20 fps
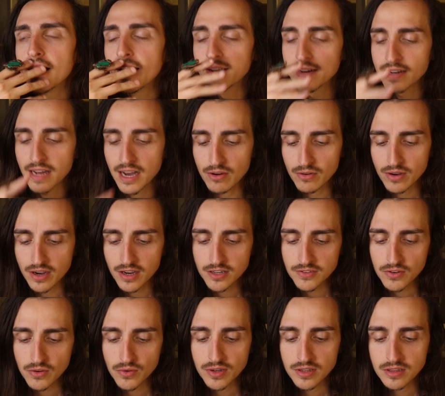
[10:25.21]
And now, kind
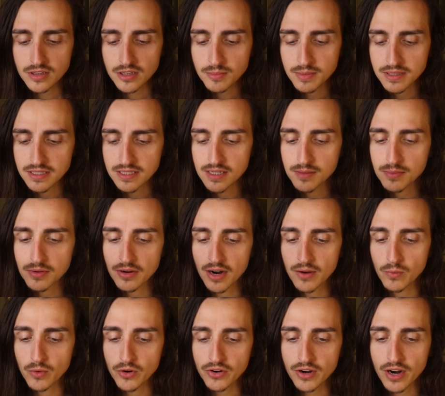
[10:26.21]
of going a little bit deeper, I
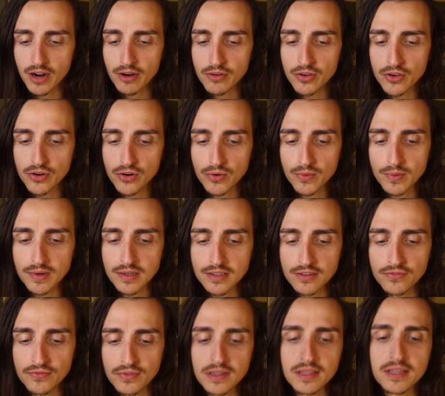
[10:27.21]
wonder how you're
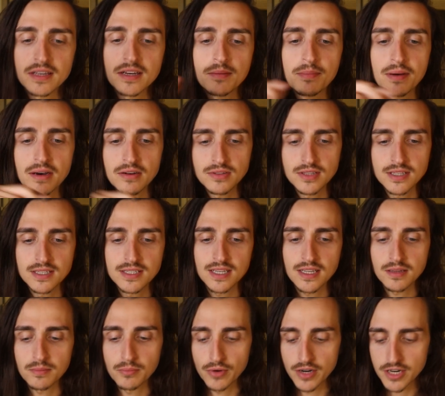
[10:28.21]
really feeling about this
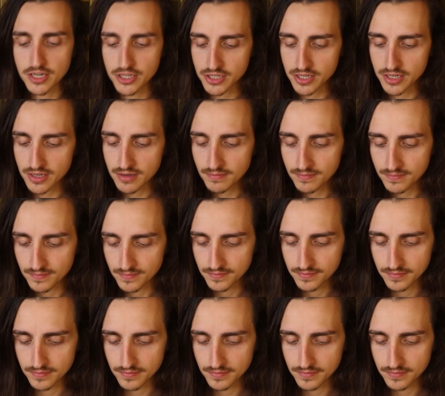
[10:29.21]
celebration